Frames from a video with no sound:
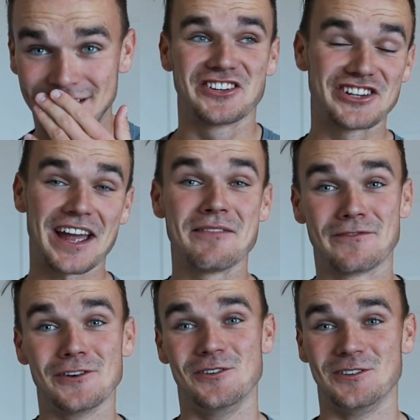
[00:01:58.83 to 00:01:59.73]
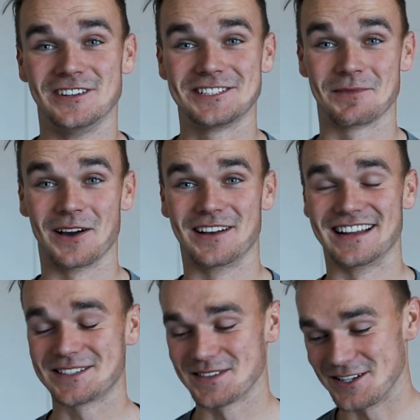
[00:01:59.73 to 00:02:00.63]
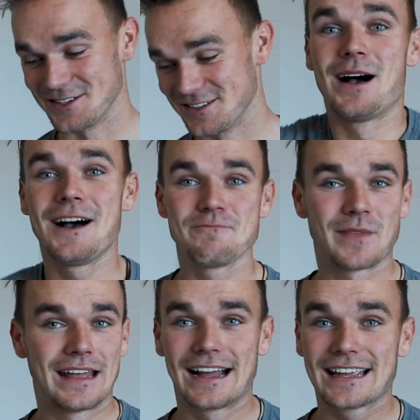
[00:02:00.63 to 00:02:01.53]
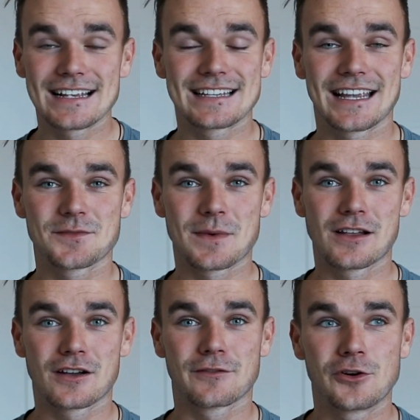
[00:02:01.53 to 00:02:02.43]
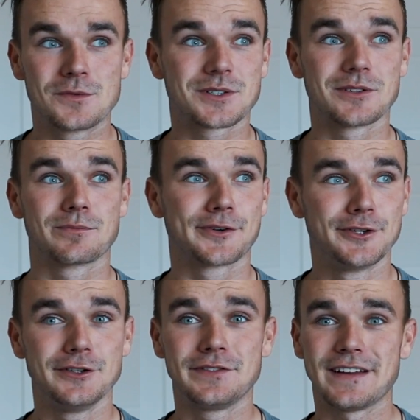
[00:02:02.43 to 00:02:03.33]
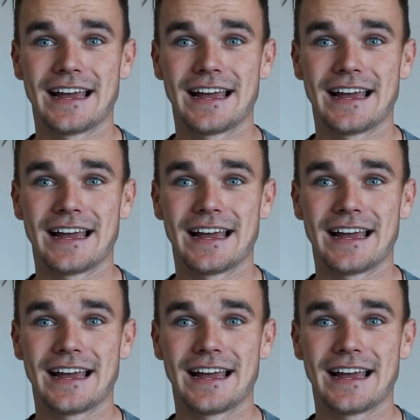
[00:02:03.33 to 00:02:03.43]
shameful, to be honest with you. But I guess it gives me a lot of room to improve